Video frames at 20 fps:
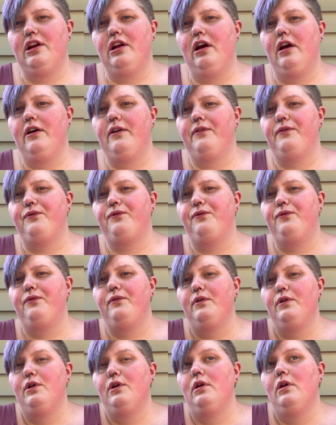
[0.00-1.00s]
of
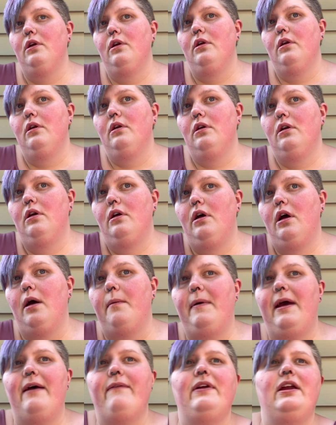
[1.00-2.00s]

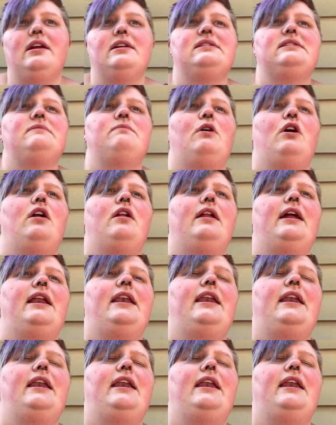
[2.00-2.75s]
having a small at